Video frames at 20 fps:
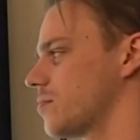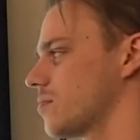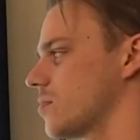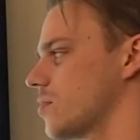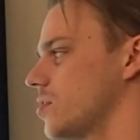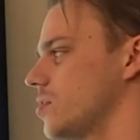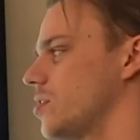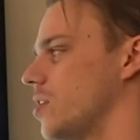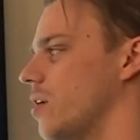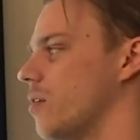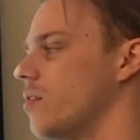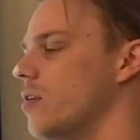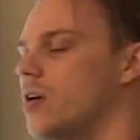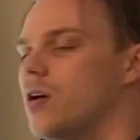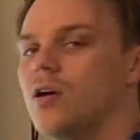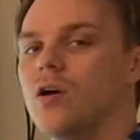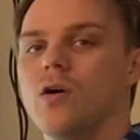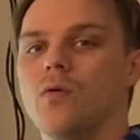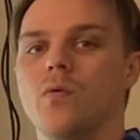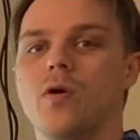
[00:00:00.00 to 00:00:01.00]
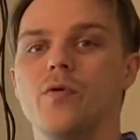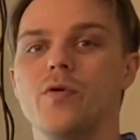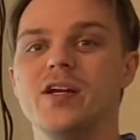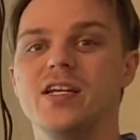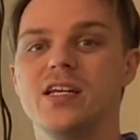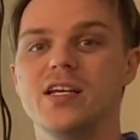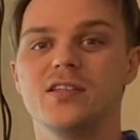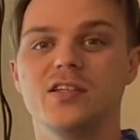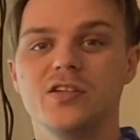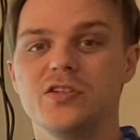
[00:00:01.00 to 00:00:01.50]
So, what we
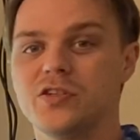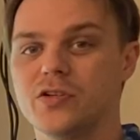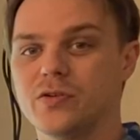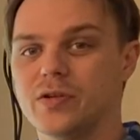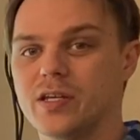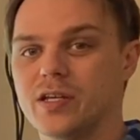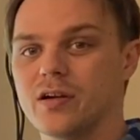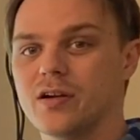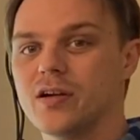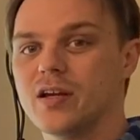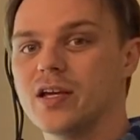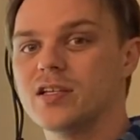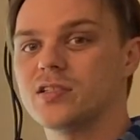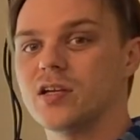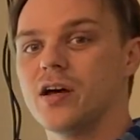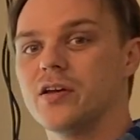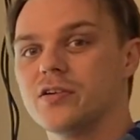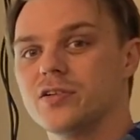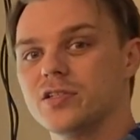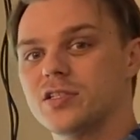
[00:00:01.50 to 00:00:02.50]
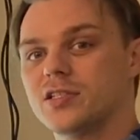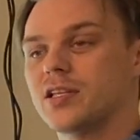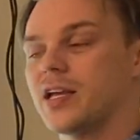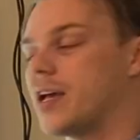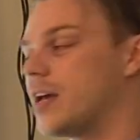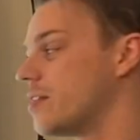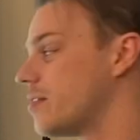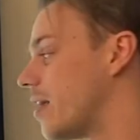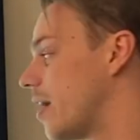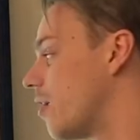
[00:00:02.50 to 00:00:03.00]
need to do here is
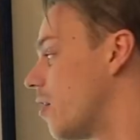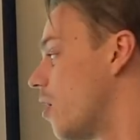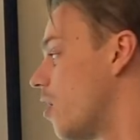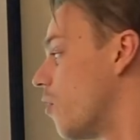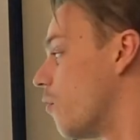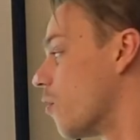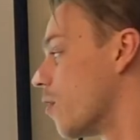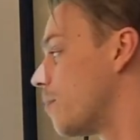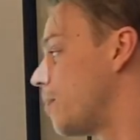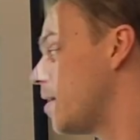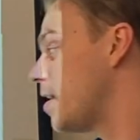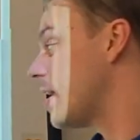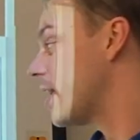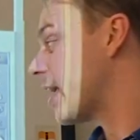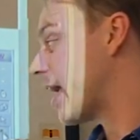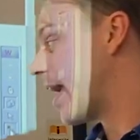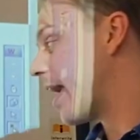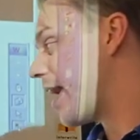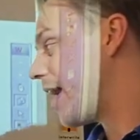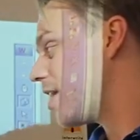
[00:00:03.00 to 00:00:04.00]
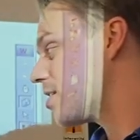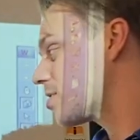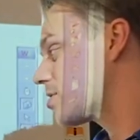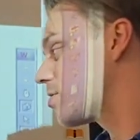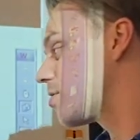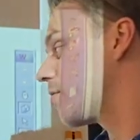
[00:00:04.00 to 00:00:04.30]
understand that we're being asked